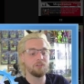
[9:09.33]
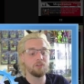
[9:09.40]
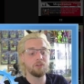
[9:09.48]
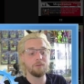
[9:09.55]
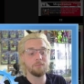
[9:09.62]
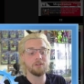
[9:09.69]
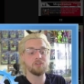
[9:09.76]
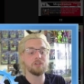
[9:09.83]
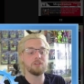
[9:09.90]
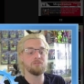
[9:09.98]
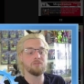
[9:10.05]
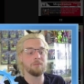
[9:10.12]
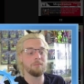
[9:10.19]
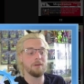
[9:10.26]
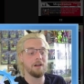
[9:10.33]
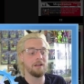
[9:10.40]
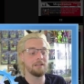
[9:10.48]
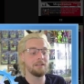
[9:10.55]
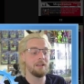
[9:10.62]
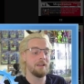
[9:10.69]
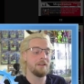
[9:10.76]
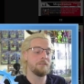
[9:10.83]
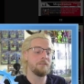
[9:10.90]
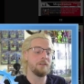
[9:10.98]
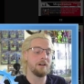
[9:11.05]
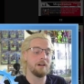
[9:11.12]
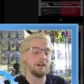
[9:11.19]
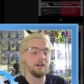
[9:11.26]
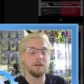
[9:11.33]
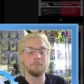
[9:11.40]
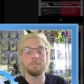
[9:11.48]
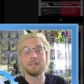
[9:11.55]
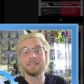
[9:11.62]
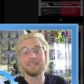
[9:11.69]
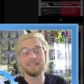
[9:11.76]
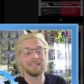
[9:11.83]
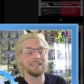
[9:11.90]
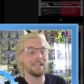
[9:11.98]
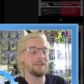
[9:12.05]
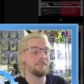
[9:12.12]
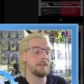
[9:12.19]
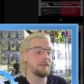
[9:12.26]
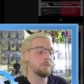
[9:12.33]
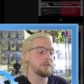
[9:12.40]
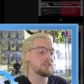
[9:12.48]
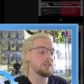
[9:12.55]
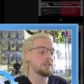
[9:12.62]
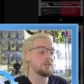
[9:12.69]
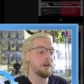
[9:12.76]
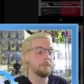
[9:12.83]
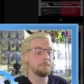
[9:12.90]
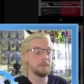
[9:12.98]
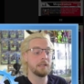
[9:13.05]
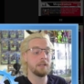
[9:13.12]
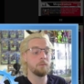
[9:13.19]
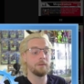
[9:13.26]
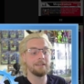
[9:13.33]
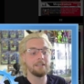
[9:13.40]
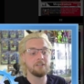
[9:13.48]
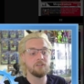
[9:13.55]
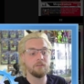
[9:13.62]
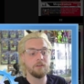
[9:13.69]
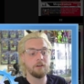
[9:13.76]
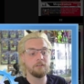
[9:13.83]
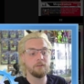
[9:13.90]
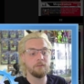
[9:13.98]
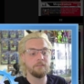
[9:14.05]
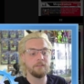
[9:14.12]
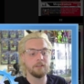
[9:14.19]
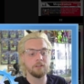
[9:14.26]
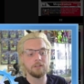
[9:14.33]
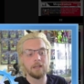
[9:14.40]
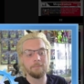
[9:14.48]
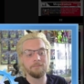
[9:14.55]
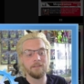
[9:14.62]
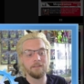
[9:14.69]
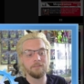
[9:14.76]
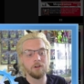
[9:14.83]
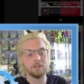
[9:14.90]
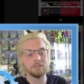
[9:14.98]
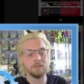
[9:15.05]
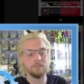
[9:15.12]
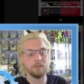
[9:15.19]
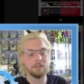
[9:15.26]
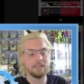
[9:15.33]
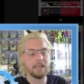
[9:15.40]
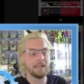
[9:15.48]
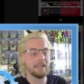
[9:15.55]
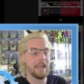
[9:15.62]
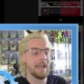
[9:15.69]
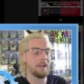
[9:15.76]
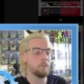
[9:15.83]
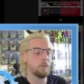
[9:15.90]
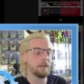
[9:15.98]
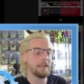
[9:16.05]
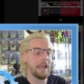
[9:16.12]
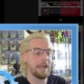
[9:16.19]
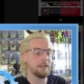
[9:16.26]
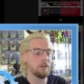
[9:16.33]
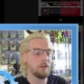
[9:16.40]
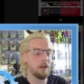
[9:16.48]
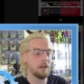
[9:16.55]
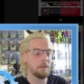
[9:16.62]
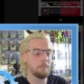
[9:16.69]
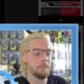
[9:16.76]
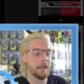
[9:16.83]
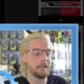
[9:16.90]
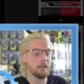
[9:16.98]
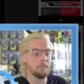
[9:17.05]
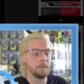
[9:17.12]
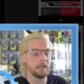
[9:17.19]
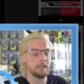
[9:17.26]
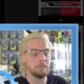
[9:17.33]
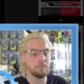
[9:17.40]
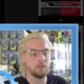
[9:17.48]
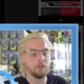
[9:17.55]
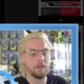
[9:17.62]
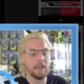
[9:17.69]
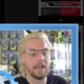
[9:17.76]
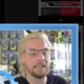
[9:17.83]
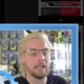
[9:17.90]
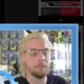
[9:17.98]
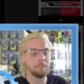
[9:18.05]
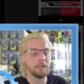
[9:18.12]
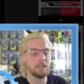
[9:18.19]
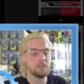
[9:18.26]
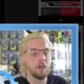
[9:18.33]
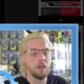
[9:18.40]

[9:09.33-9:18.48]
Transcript: two machinedramon from BT11, which is on play when Digivolve, reveal the top 5 cards of your deck, add 1 analog man among them to your hand, and place